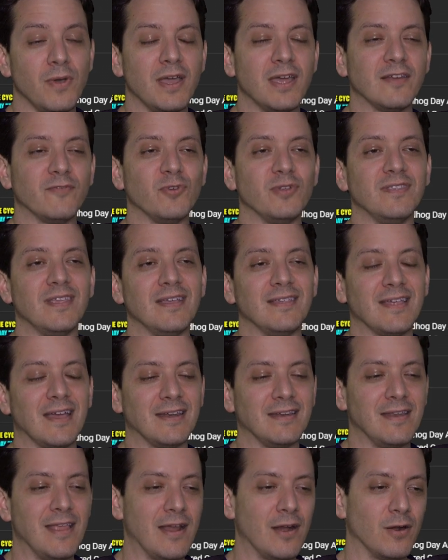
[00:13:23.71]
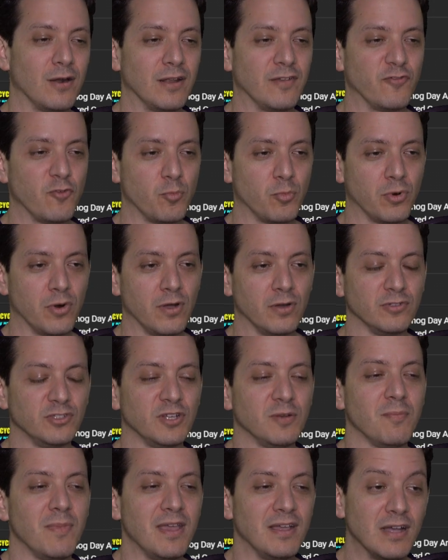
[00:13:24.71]
and if we take that narrative approach
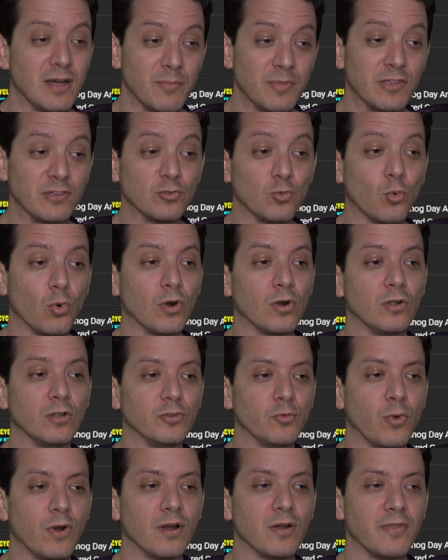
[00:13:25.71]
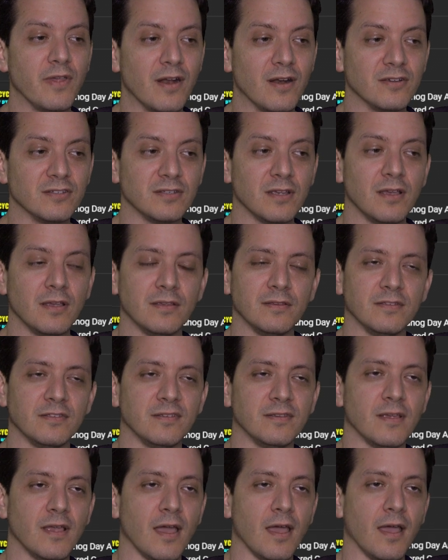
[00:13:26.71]
and make up this world where there's,
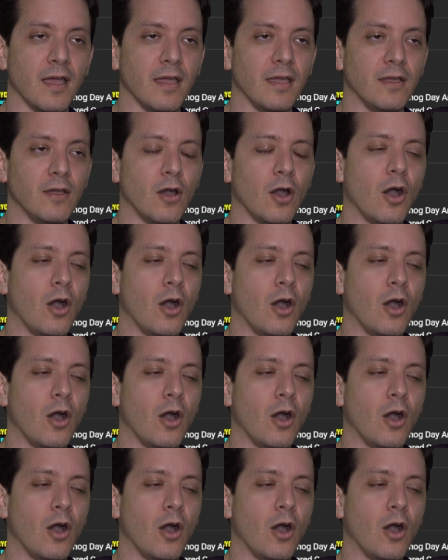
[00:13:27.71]
say,